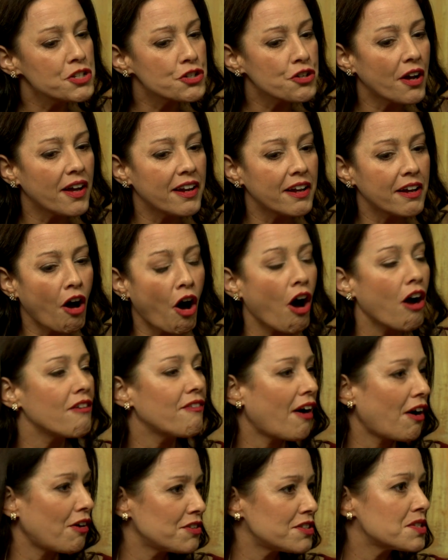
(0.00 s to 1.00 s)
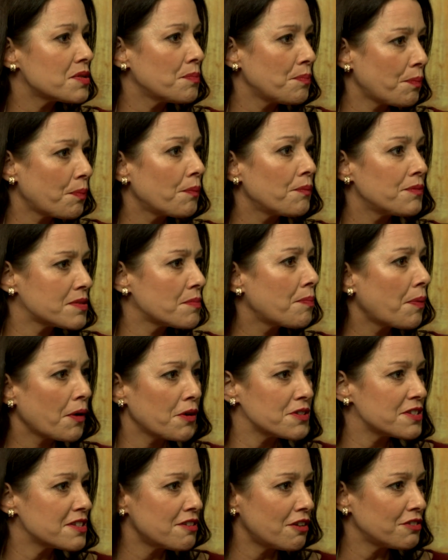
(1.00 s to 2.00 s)
try to carve out some
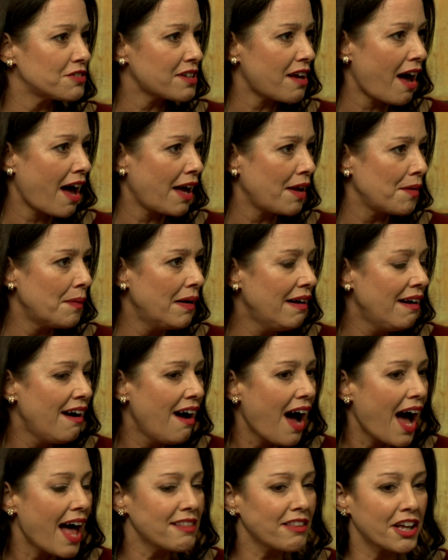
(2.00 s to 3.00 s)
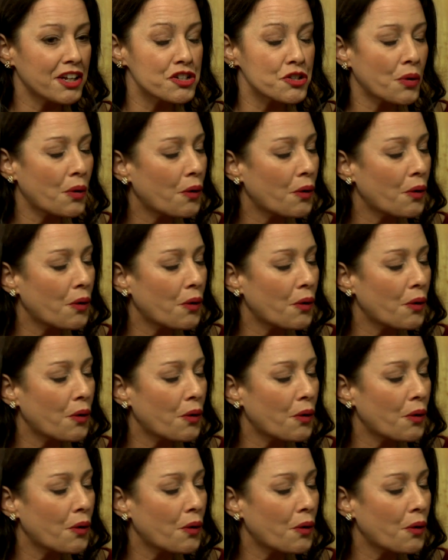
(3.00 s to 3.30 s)
personal time. I like to